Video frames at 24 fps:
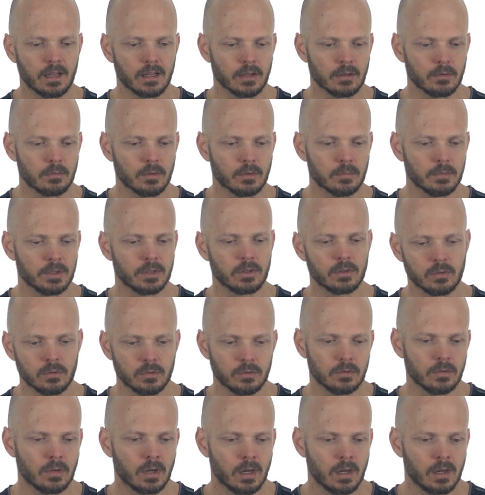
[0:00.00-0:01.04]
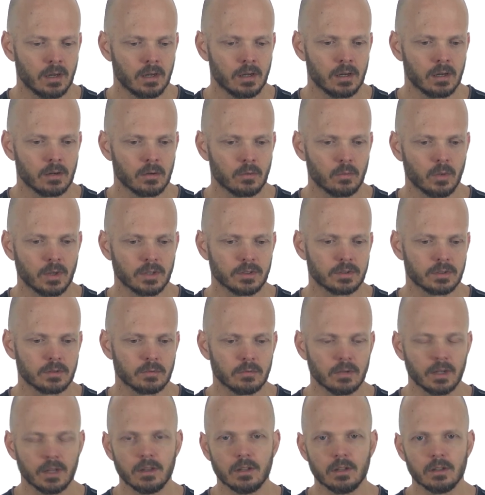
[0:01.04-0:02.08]
and the woman who wants to
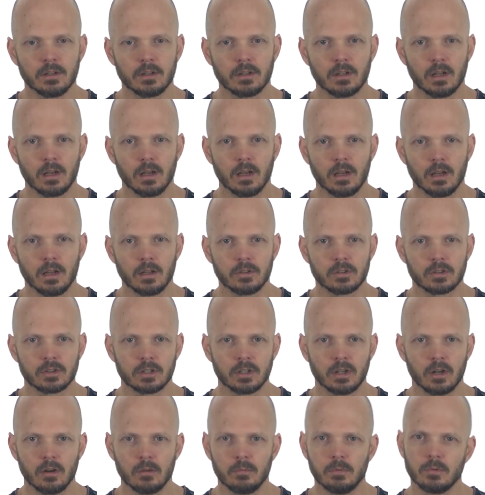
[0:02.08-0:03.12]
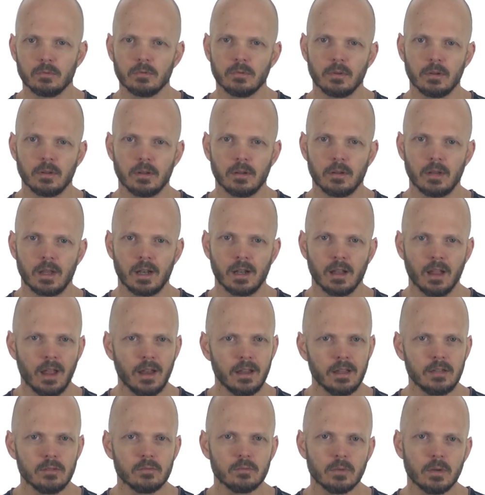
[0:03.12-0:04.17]
run the show, and a lot
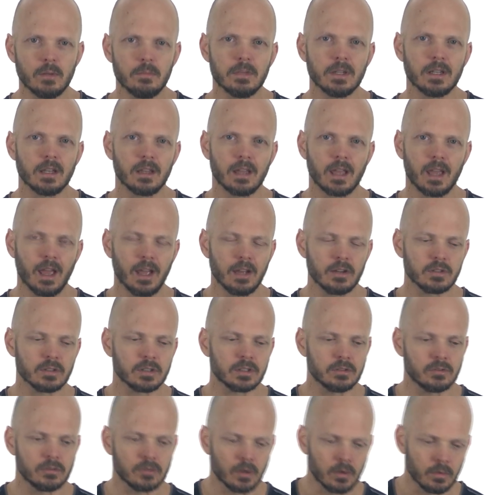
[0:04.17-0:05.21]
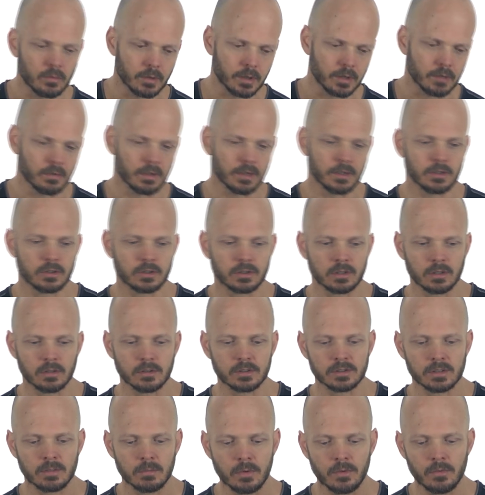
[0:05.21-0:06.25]
of these women, they actually don't want to run the show.
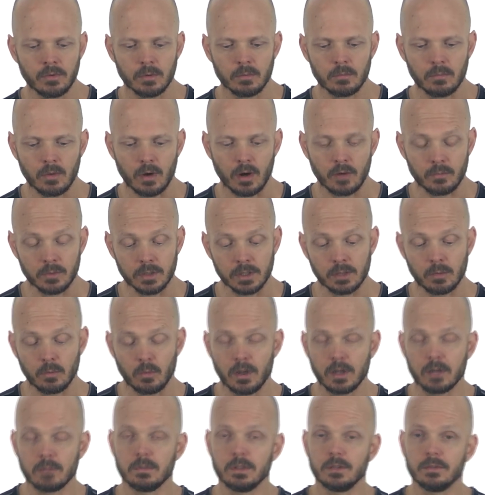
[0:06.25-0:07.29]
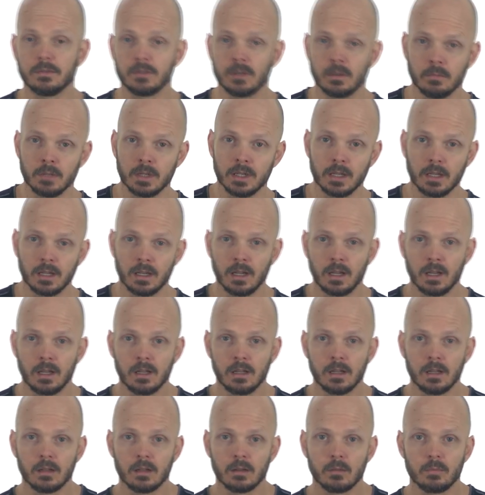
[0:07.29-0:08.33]
Some of them really want to be feminine,
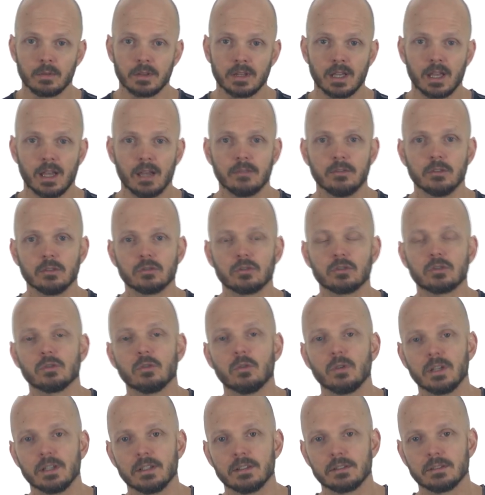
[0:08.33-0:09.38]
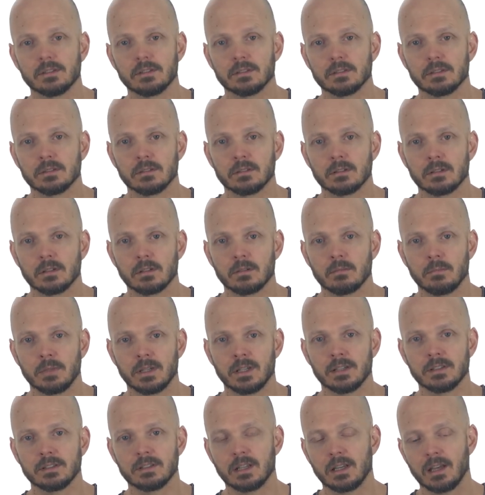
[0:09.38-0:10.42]
but they have no choice
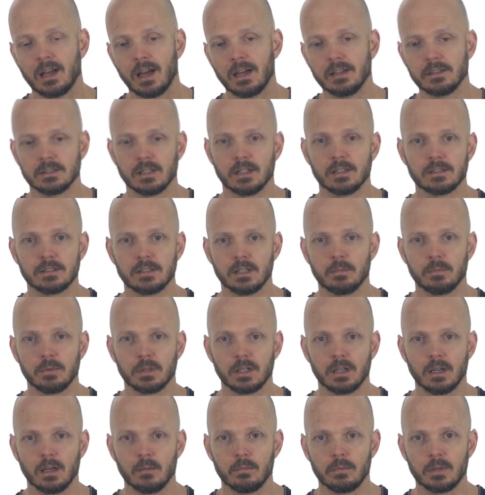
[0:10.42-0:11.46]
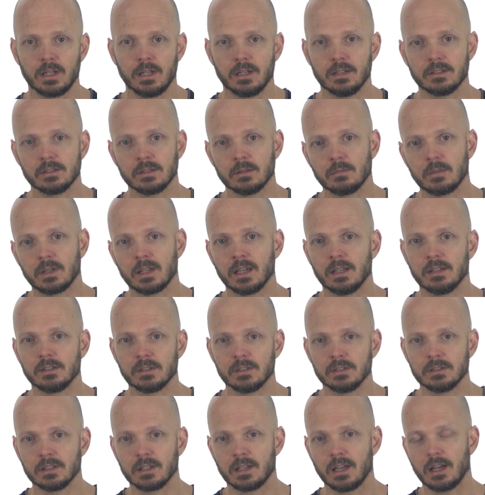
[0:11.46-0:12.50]
because the guy's not stepping up. And in some
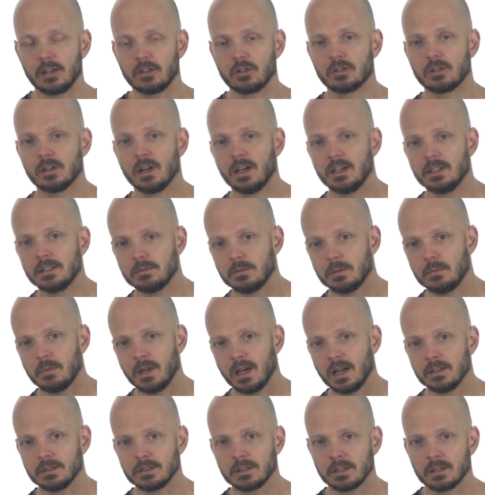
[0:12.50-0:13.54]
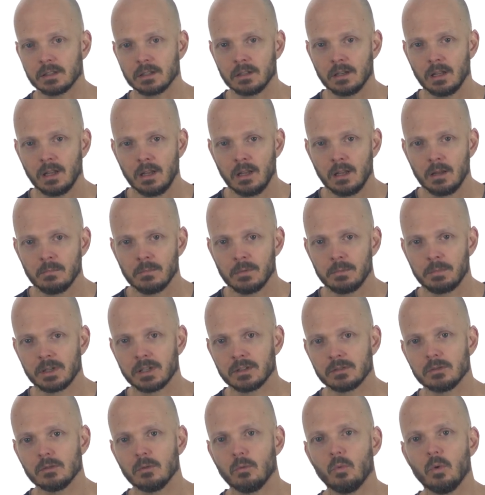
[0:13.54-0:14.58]
cases, the guy tries to be masculine, but
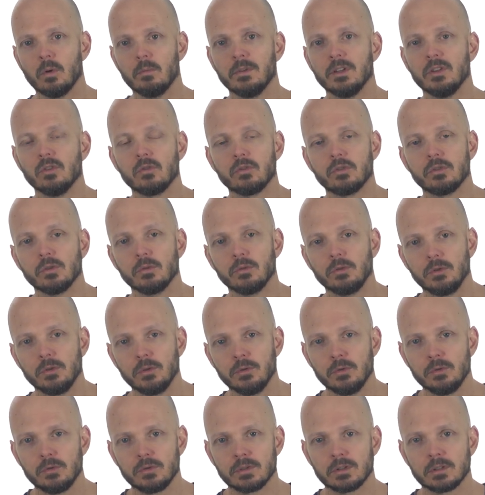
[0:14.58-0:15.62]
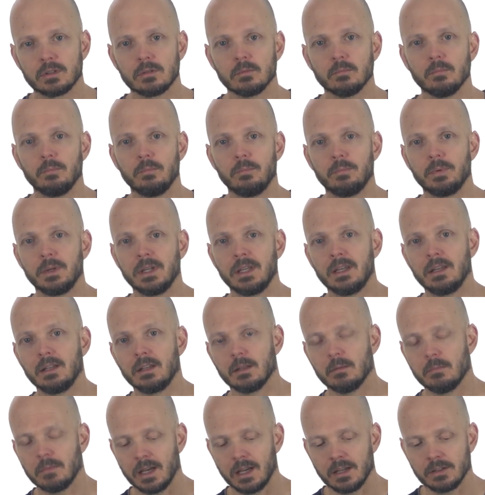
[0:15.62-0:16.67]
because the woman's so used to being
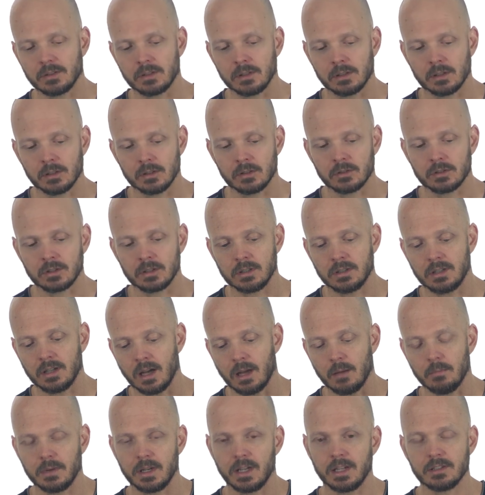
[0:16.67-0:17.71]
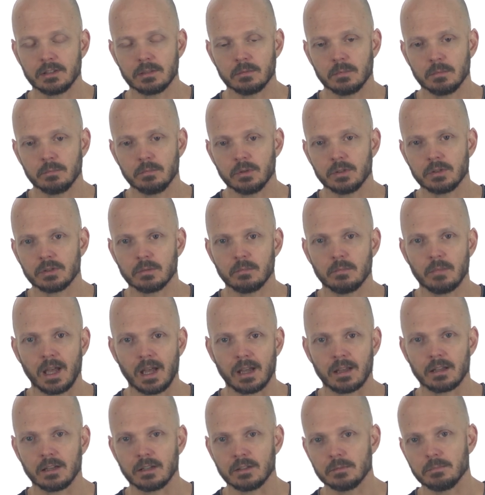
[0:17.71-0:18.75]
the masculine, she dominates him and puts him
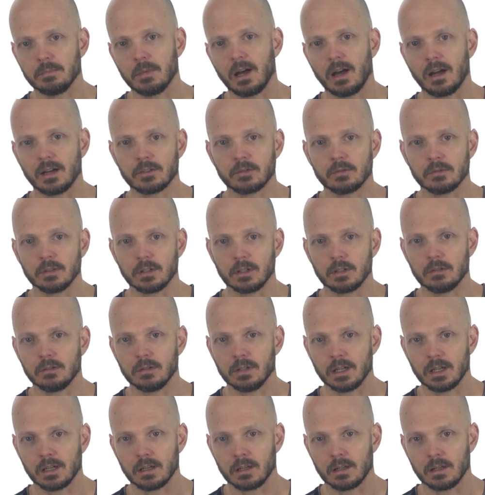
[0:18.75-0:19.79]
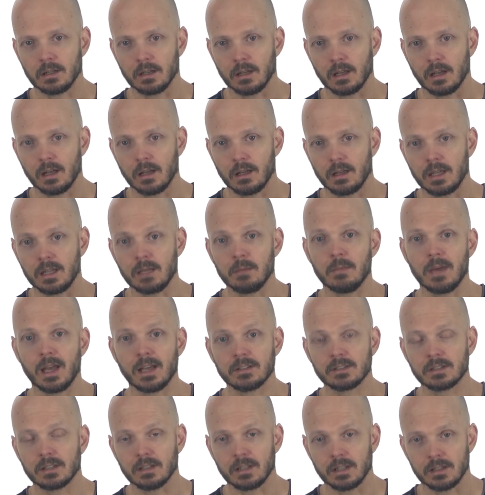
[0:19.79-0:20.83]
back in his box really quick and
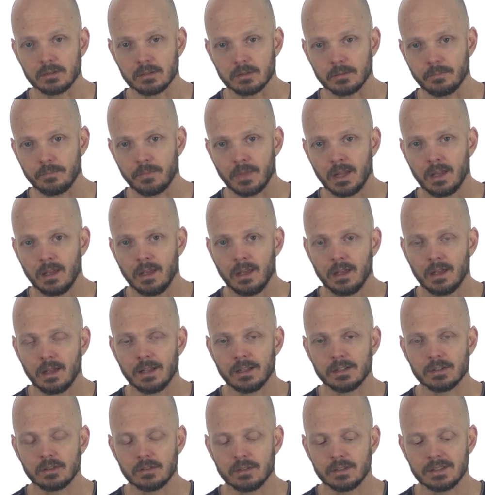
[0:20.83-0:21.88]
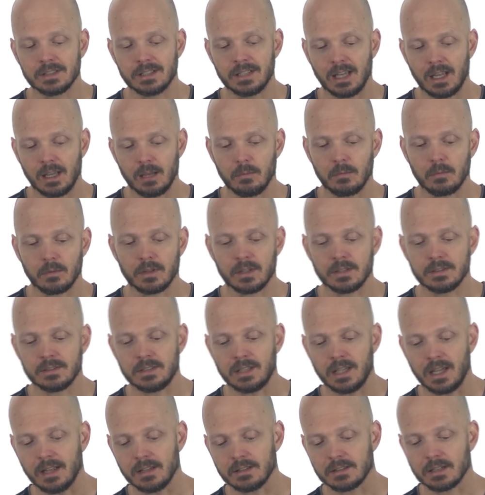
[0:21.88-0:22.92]
emasculates him. And so this game, this
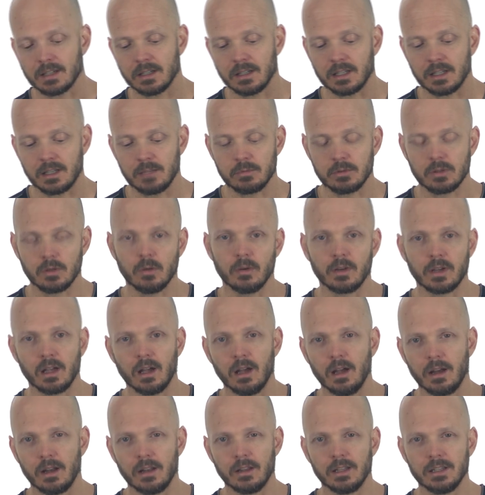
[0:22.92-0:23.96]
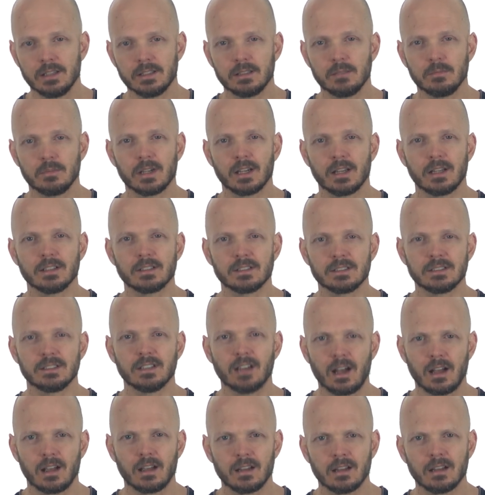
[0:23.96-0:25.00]
dance kind of keeps going on, and they seem kind of
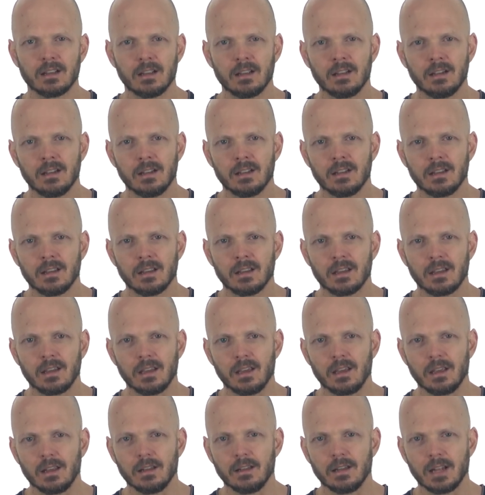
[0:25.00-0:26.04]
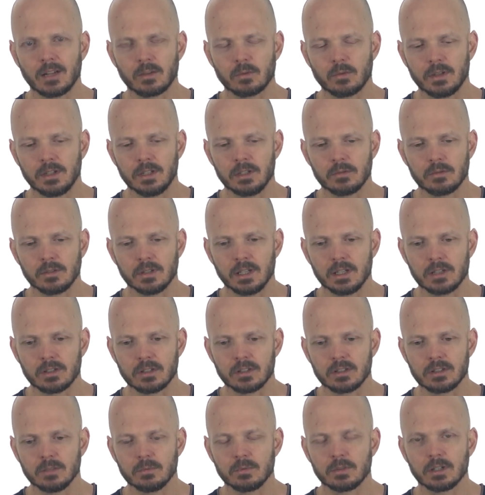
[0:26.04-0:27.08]
stuck. And that's why these
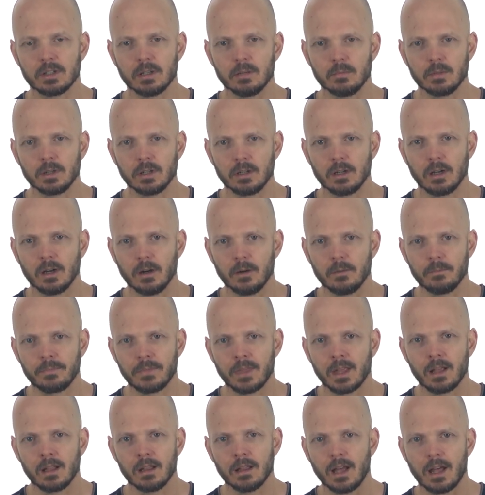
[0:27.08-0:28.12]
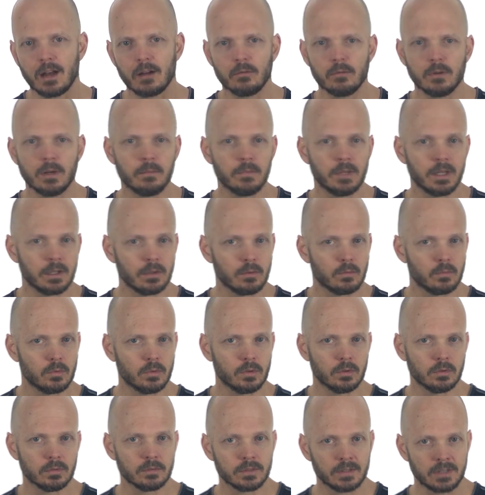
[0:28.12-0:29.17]
relationships come and go. A lot of women
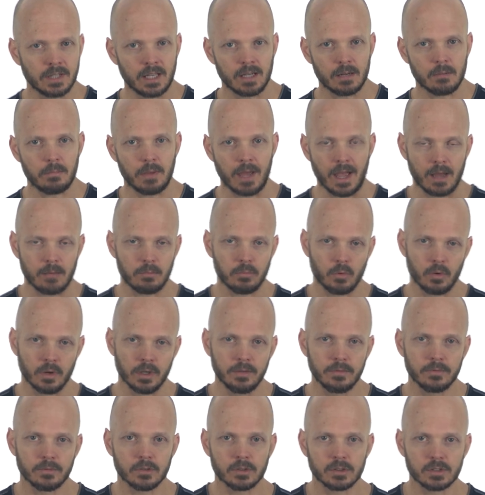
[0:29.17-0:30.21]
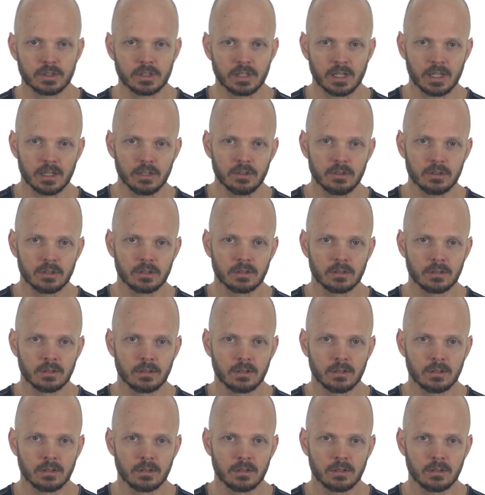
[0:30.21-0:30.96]
will date a bad boy first stage,